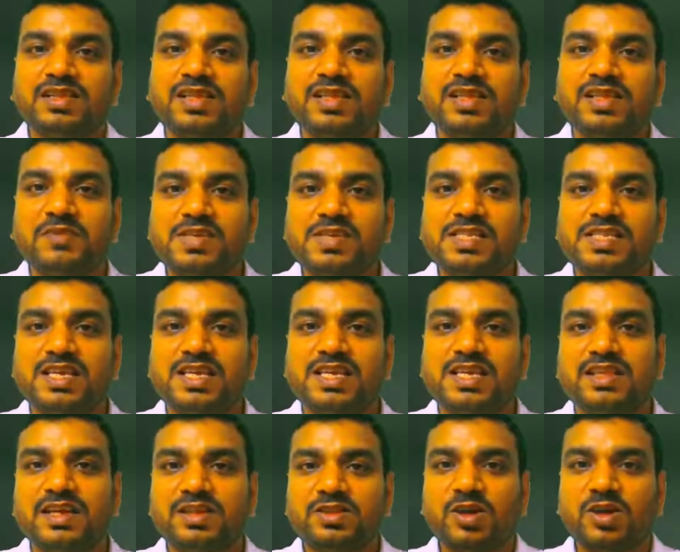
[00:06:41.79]
then we
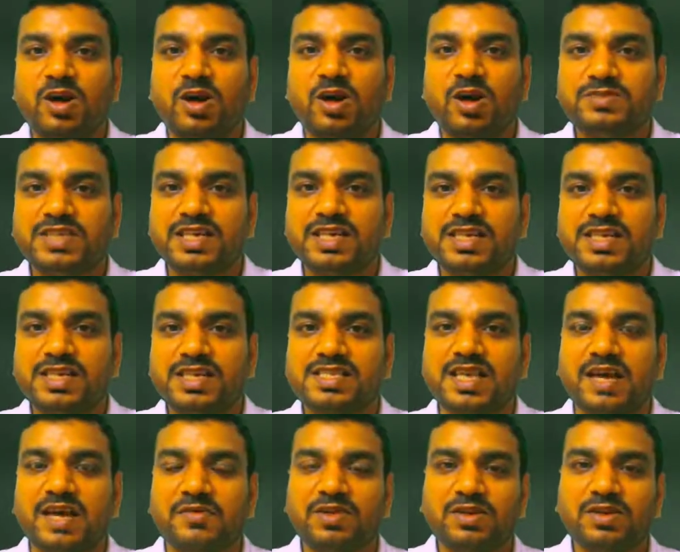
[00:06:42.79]
say that the object
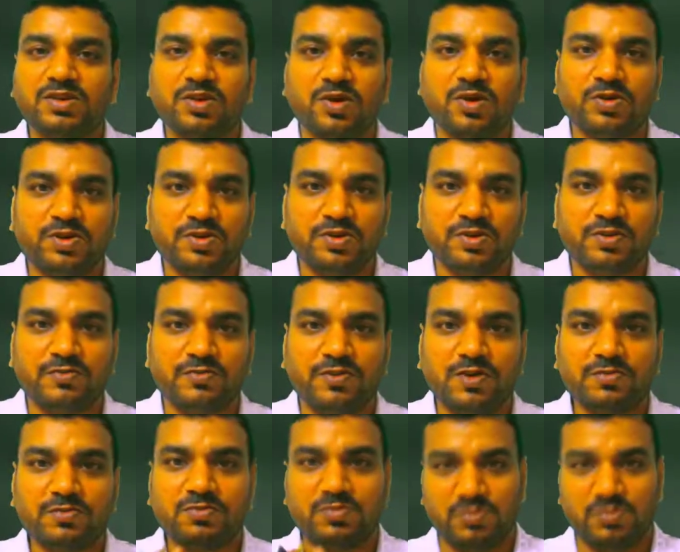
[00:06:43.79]
is having
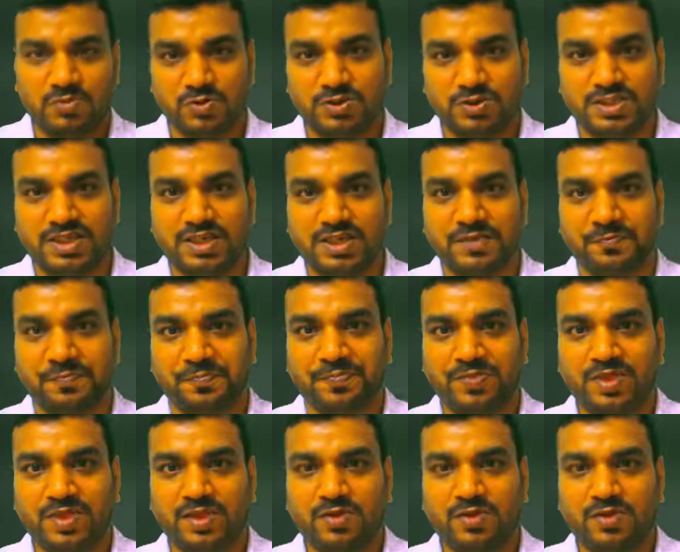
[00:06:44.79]
non-uniform motion.